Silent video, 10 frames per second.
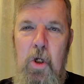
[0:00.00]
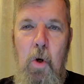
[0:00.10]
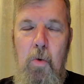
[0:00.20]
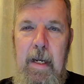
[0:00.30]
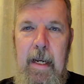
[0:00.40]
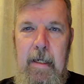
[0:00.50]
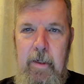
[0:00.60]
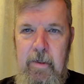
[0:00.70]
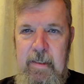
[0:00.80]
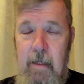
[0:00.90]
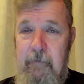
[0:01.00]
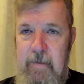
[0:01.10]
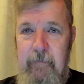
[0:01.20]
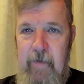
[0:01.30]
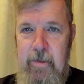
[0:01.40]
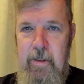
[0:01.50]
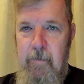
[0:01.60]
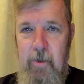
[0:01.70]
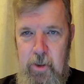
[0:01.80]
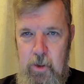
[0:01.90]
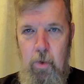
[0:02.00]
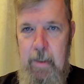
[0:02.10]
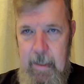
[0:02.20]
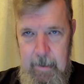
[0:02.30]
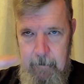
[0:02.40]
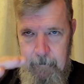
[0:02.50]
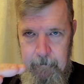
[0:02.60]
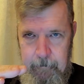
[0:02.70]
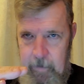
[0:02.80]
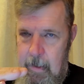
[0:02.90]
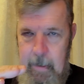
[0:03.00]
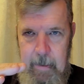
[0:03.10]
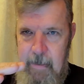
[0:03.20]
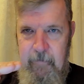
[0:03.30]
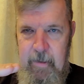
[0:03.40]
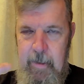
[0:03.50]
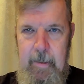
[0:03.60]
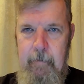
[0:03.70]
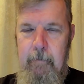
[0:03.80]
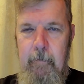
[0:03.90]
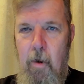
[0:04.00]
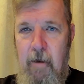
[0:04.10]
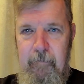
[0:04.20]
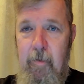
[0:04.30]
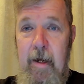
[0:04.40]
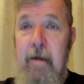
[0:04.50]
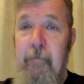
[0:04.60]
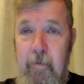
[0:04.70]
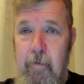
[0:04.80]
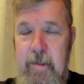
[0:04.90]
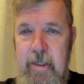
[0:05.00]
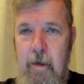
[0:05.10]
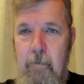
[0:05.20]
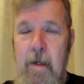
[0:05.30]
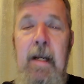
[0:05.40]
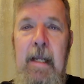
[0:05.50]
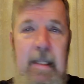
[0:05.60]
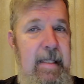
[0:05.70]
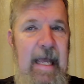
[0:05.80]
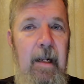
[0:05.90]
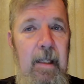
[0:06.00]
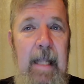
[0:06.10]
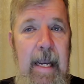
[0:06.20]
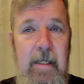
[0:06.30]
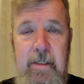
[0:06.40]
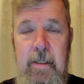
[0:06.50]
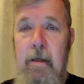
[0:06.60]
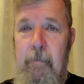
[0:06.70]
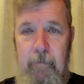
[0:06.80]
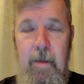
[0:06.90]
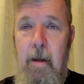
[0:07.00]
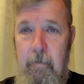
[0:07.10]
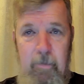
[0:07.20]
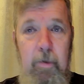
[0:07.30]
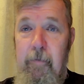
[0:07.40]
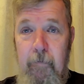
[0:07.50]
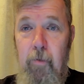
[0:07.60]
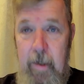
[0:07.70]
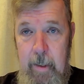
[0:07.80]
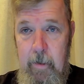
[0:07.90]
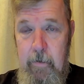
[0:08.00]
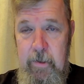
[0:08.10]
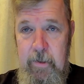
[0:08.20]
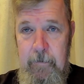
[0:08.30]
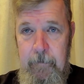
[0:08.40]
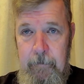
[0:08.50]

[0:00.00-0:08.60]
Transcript: Go get yourself some vegetable shortening, okay, even the off-brand of Crisco. That'll last 3 or 4 years.